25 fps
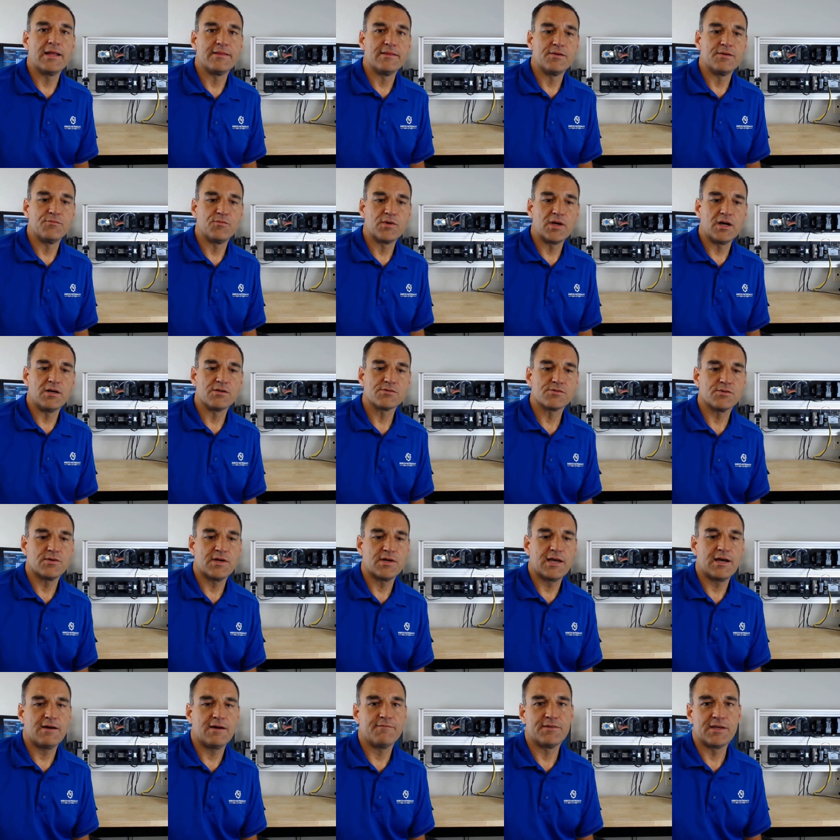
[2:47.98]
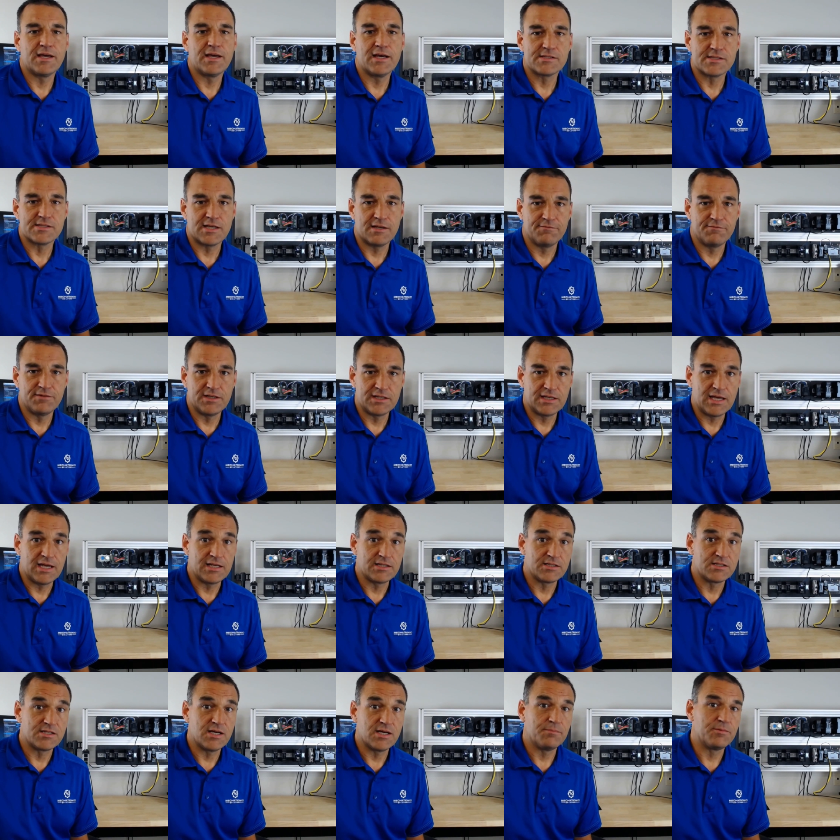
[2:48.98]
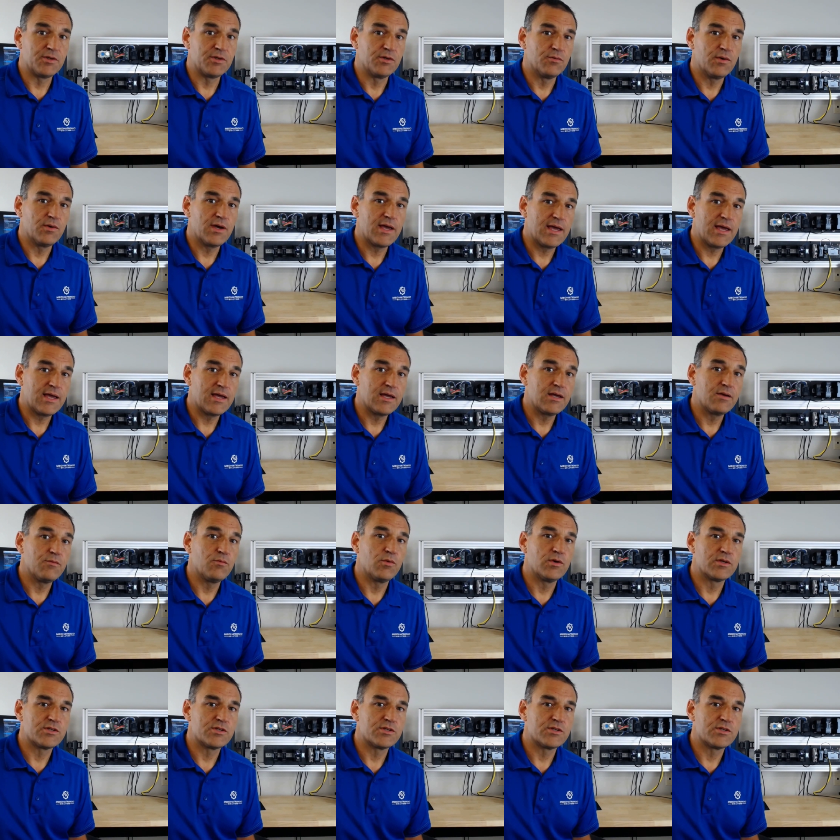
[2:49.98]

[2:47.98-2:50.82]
And then we also have the S8VK-WA,